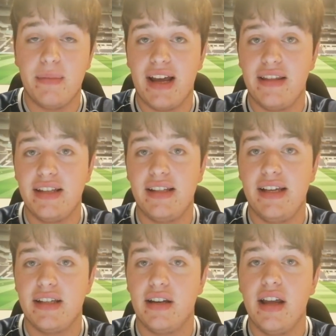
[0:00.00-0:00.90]
Milan this
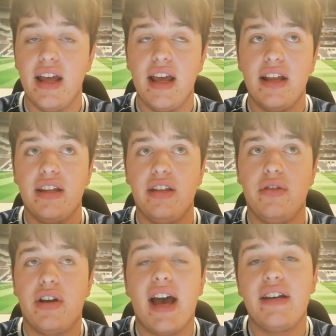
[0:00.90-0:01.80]
season,
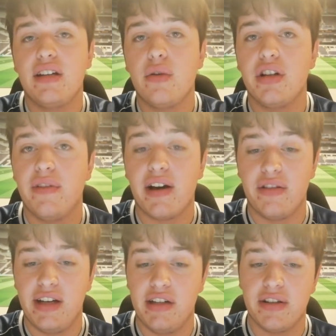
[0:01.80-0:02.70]
you can't ignore the record
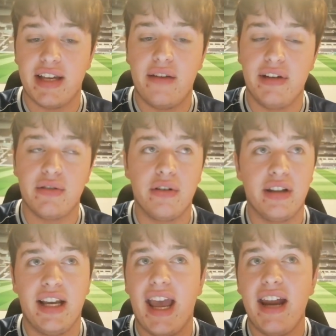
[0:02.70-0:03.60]
that he does have. He scored, I
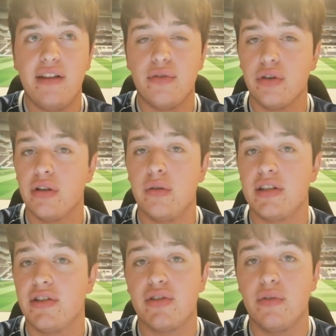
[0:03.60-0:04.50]
think, 84 goals
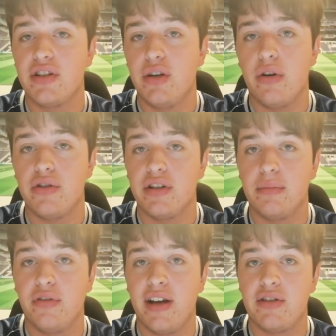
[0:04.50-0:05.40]
in just over
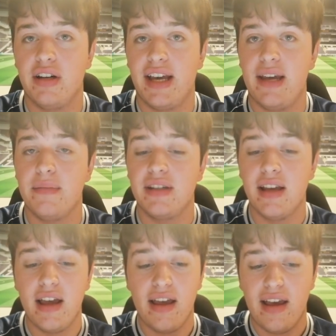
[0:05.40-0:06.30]
200 professional games.
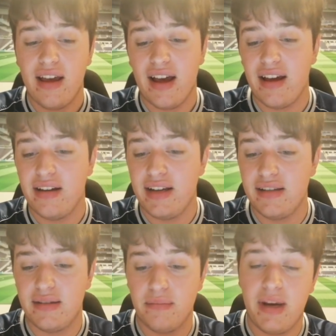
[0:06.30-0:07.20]

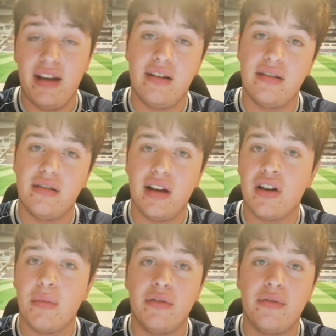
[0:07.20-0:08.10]
He's made a
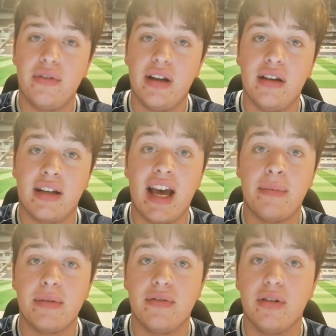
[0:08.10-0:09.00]
couple of
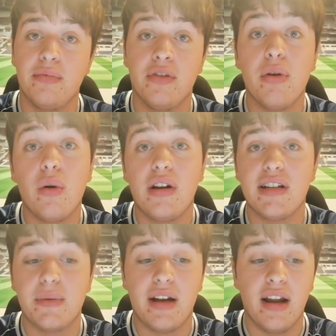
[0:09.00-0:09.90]
caps for Poland
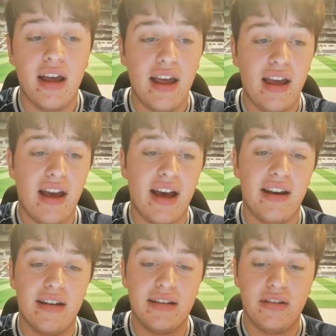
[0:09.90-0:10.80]
as well,
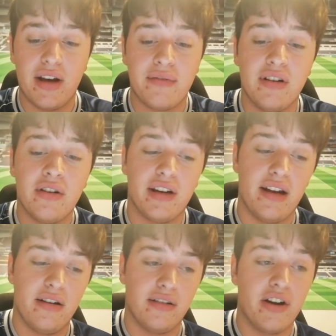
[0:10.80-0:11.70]
and you have to look
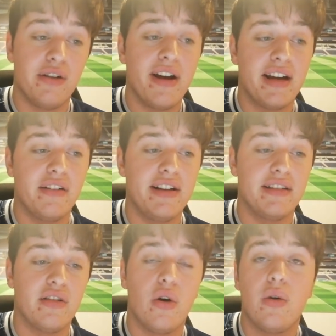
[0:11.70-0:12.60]
and kind of recognise
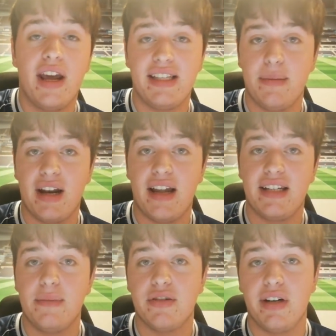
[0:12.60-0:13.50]
that the whole AC Milan
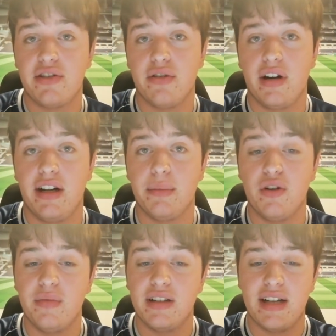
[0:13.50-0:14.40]
team is really struggling at the
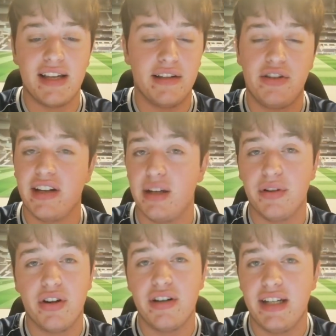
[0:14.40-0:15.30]
moment. Last I checked, they
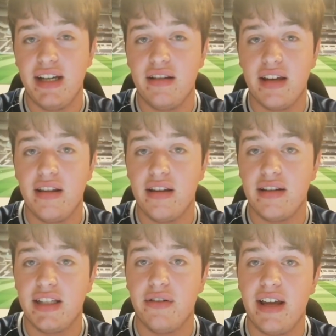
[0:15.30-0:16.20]
were 13th in
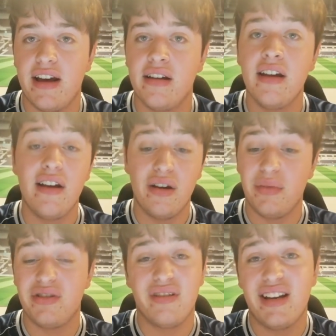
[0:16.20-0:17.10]
the Serie A,
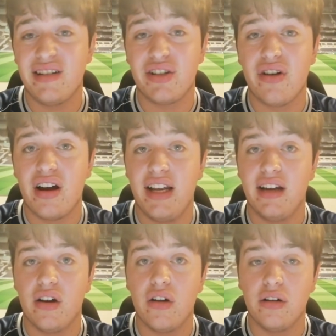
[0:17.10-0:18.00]
which isn't a strong league
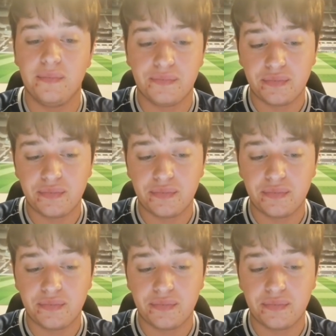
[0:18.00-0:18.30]
at all.